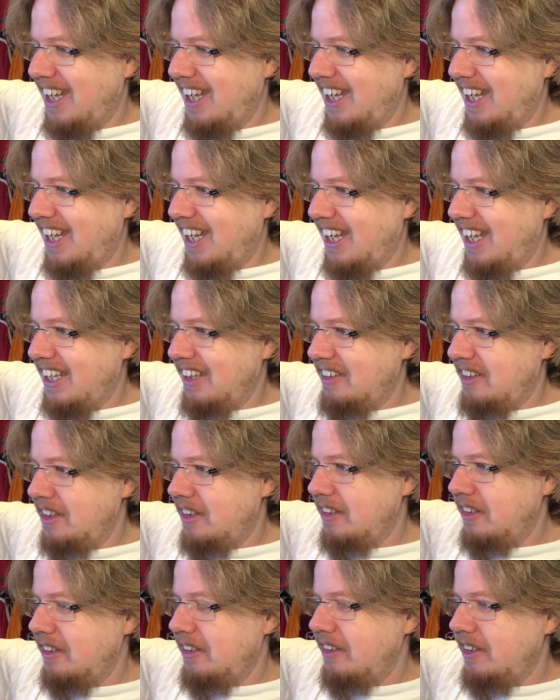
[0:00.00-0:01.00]
And
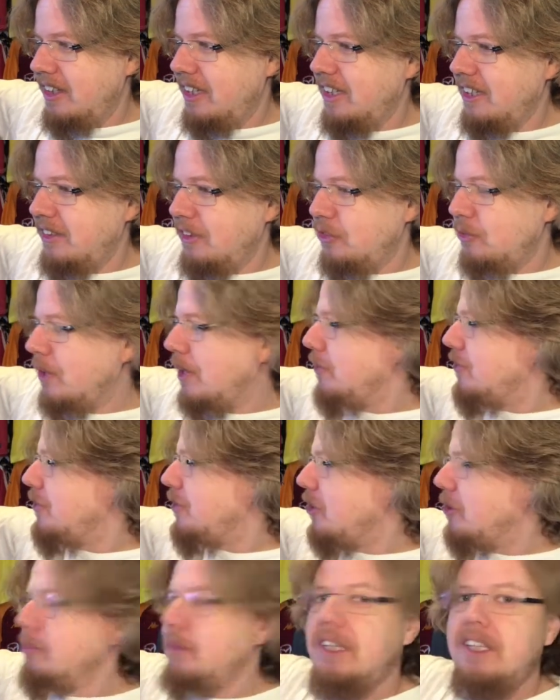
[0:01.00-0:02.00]
he, he and his wife
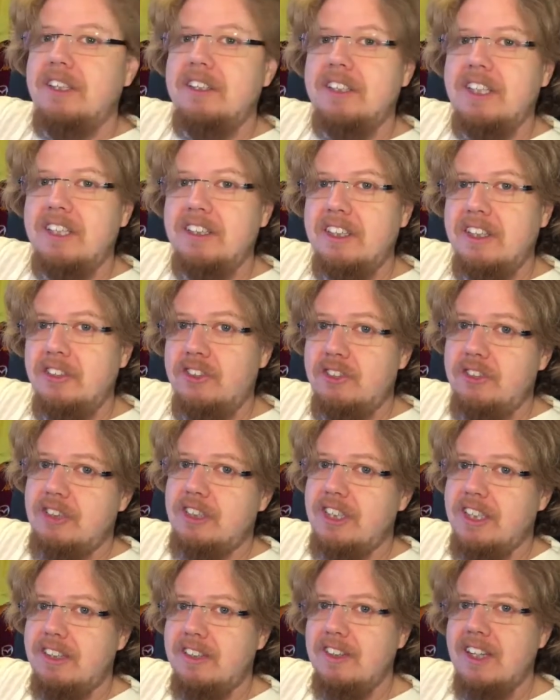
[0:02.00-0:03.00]
saw me in, in his
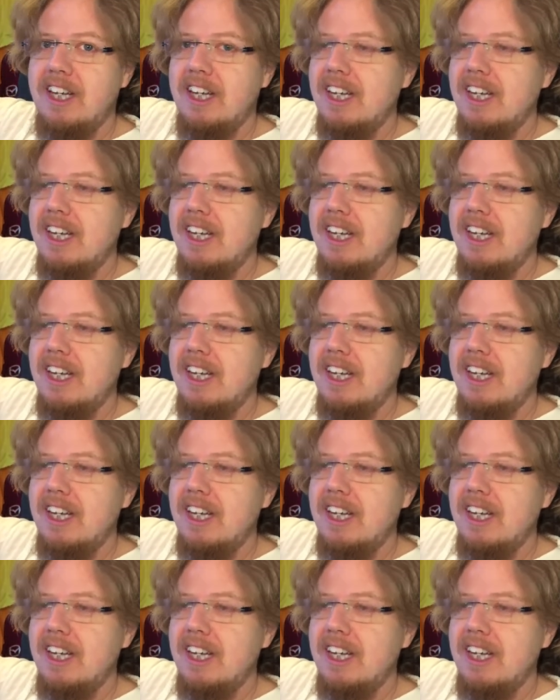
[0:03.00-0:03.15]
shirt, and